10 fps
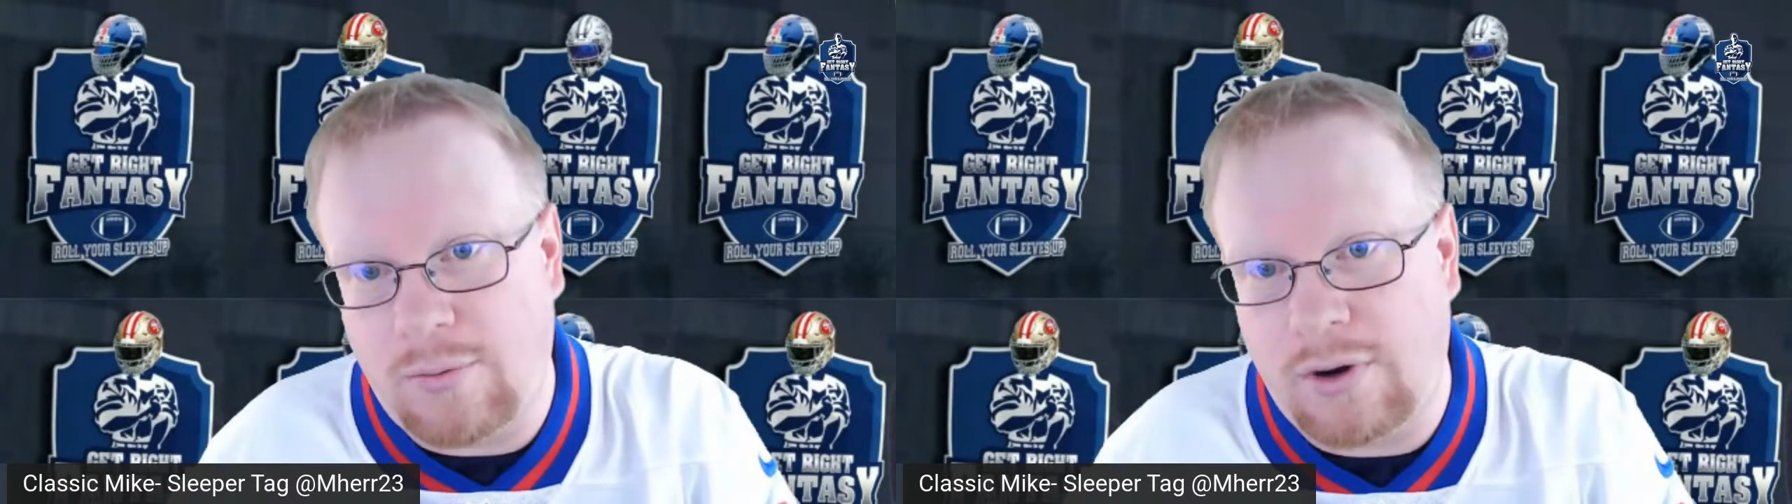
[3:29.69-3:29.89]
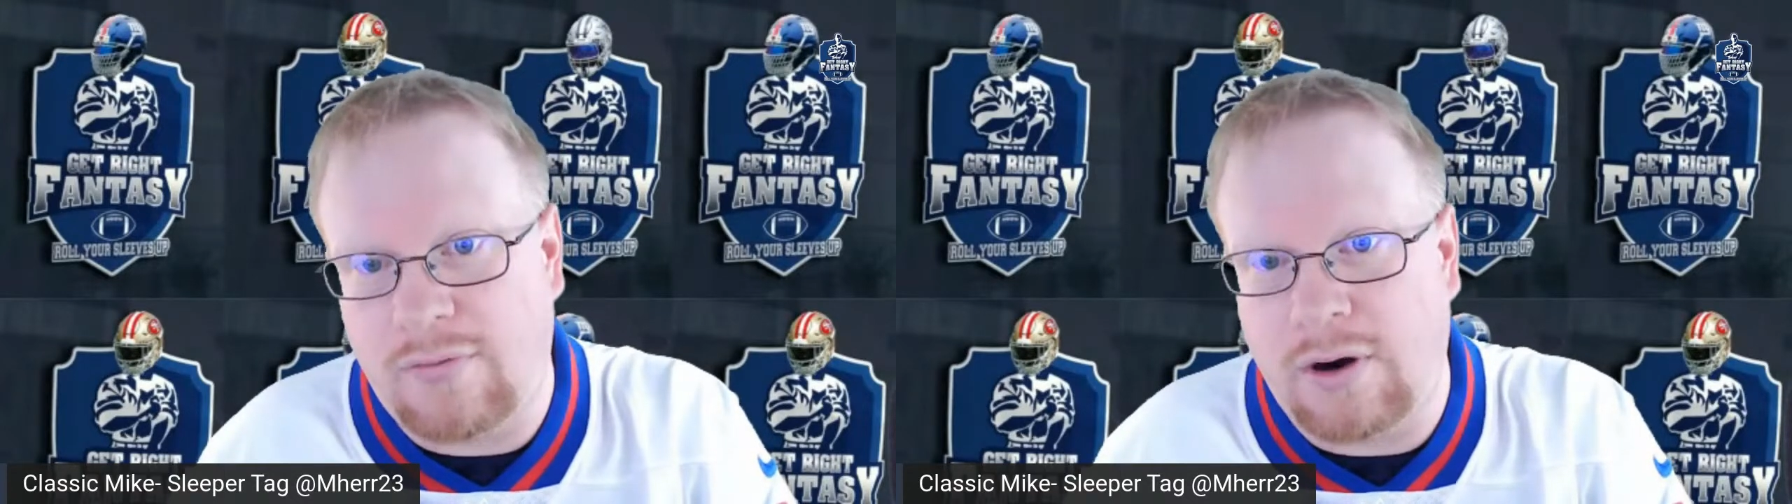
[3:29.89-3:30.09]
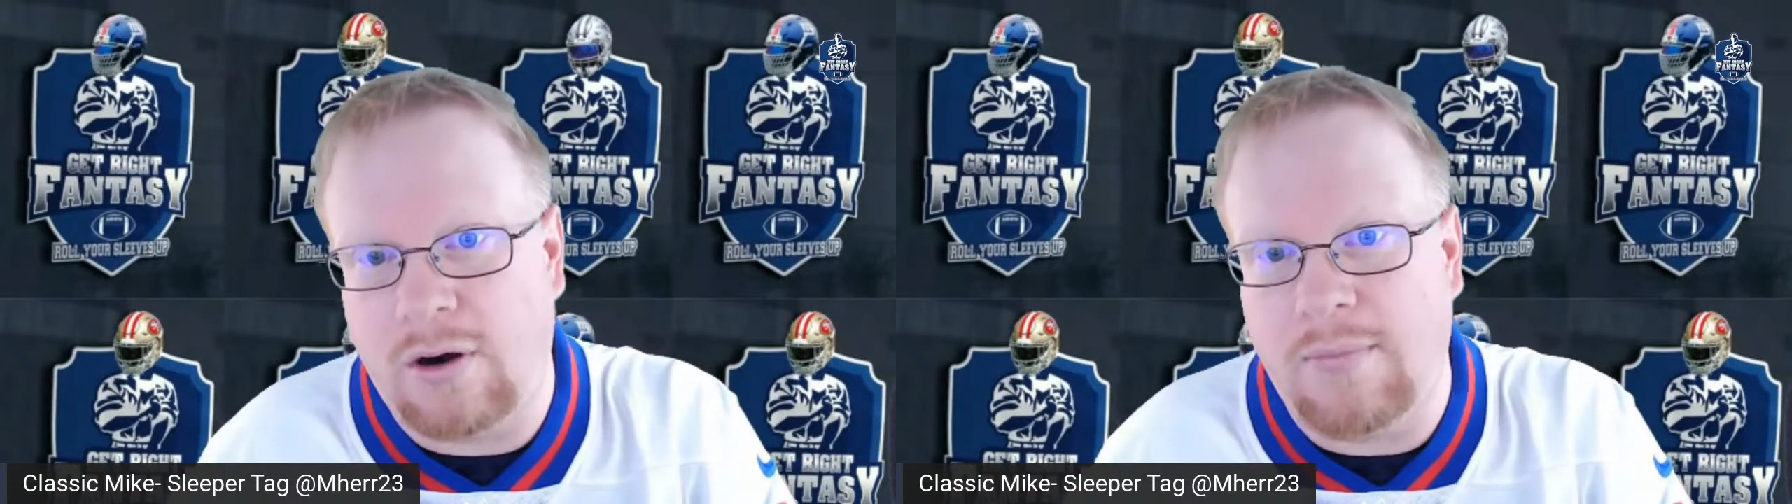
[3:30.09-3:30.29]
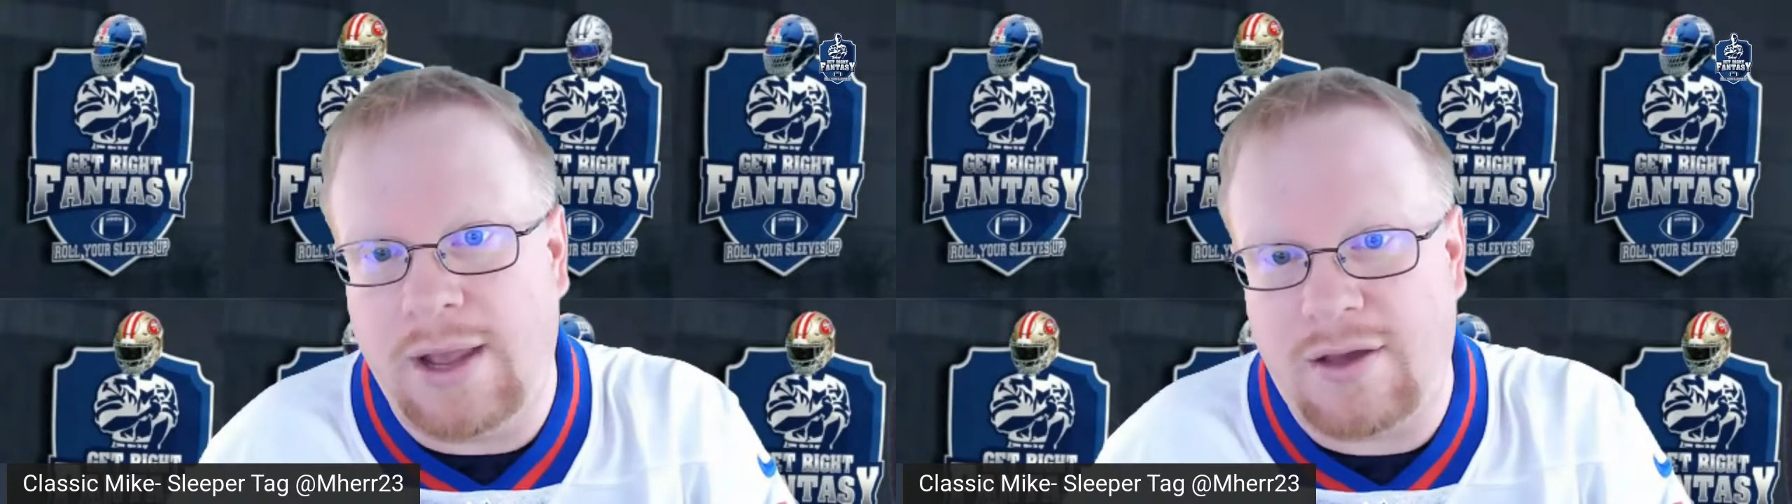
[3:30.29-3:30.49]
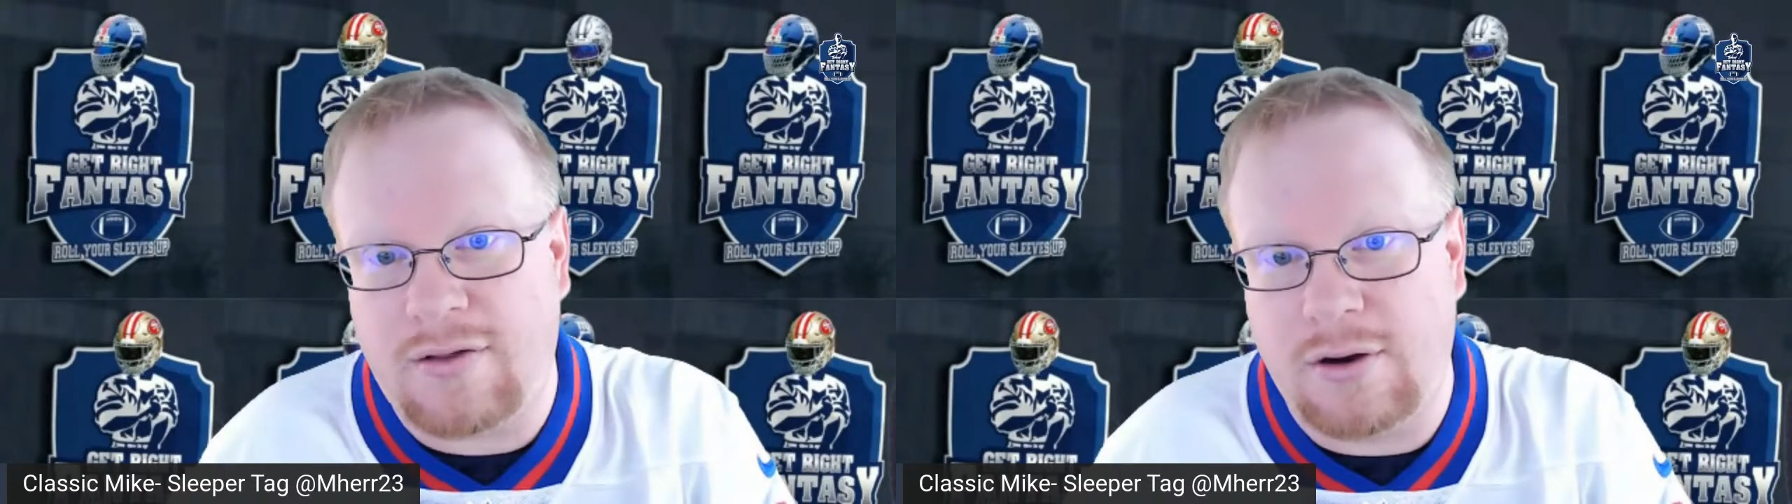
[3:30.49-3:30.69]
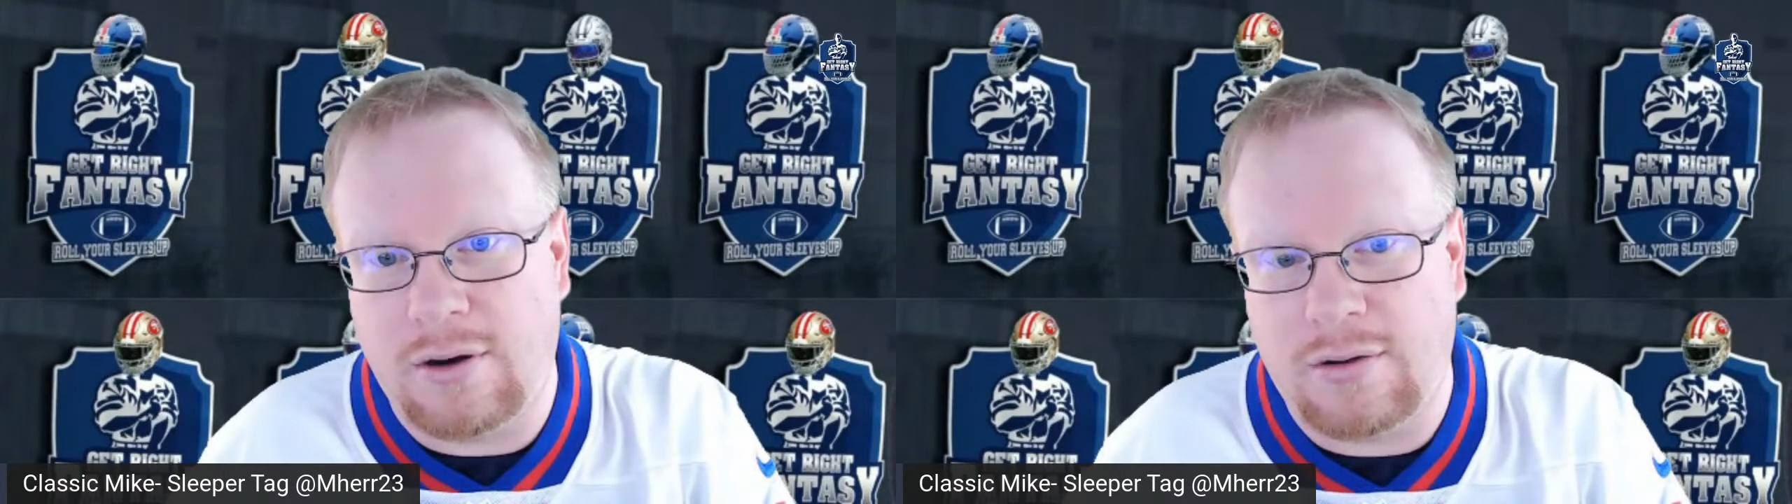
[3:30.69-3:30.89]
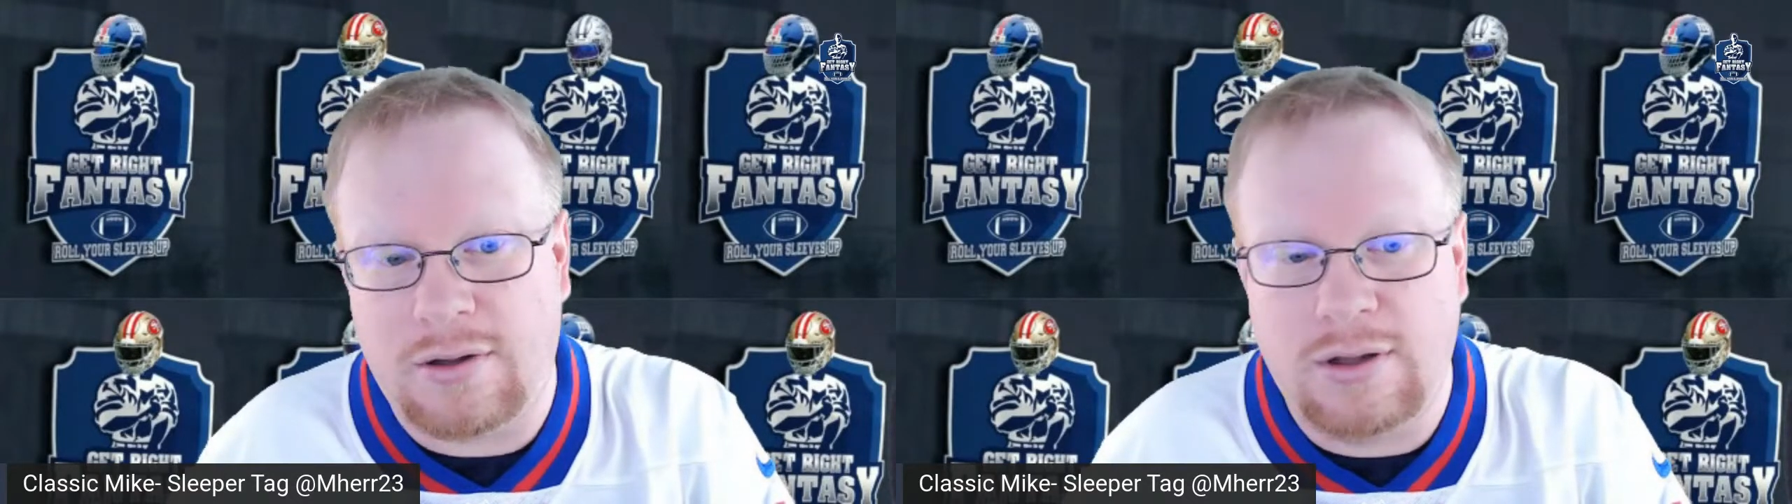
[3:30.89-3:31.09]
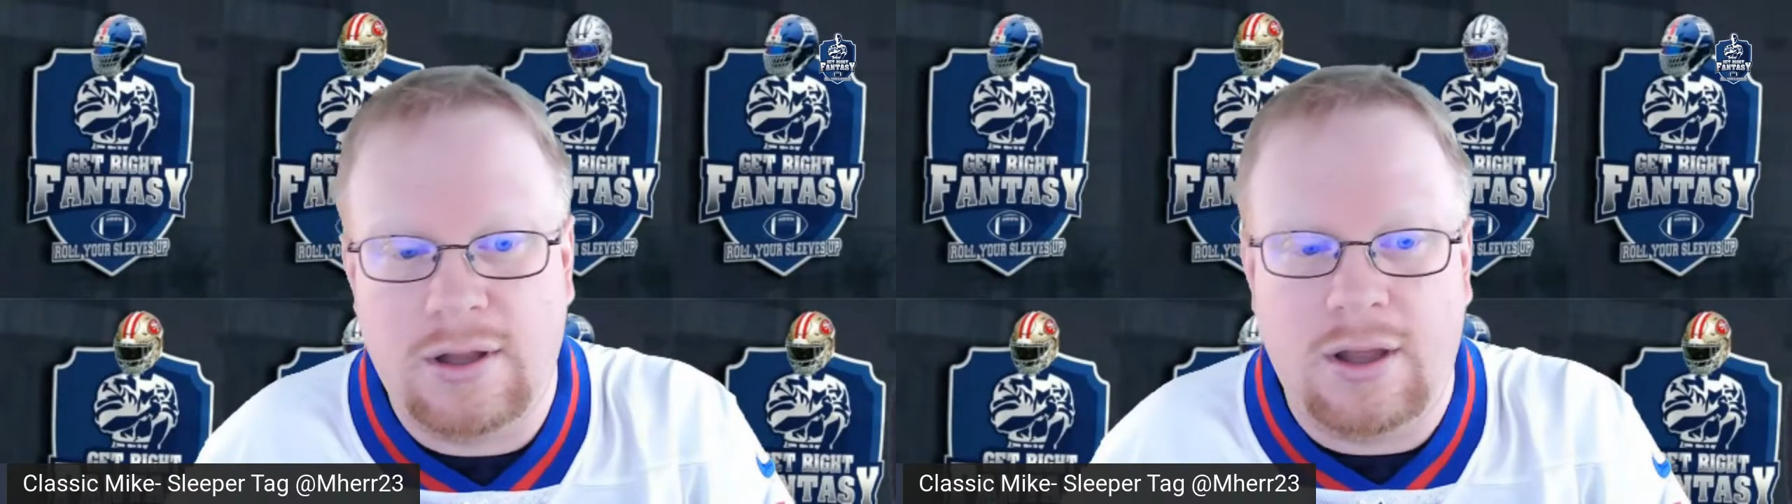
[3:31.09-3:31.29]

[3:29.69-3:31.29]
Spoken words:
one of our ambassadors,